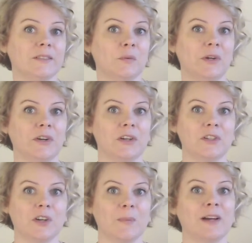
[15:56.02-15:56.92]
we are going to
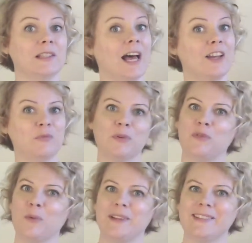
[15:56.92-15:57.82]
talk about live
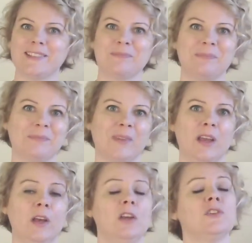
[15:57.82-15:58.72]
performance.
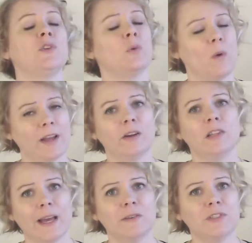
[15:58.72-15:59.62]
So while
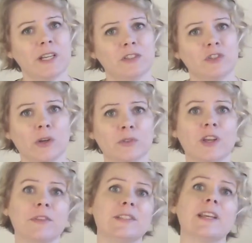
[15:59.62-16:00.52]
live stage shows
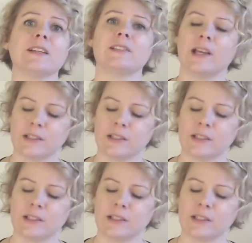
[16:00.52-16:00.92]
of the sex act